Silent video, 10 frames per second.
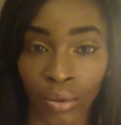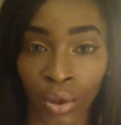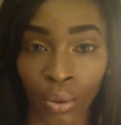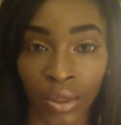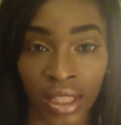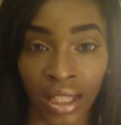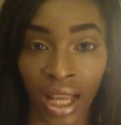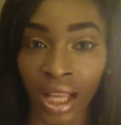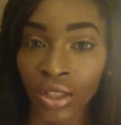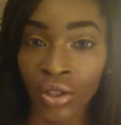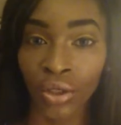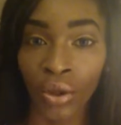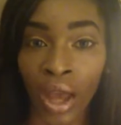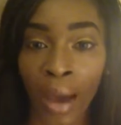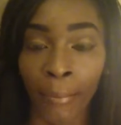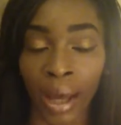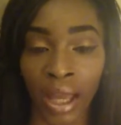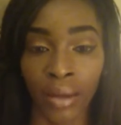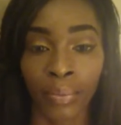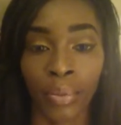there was an angel, but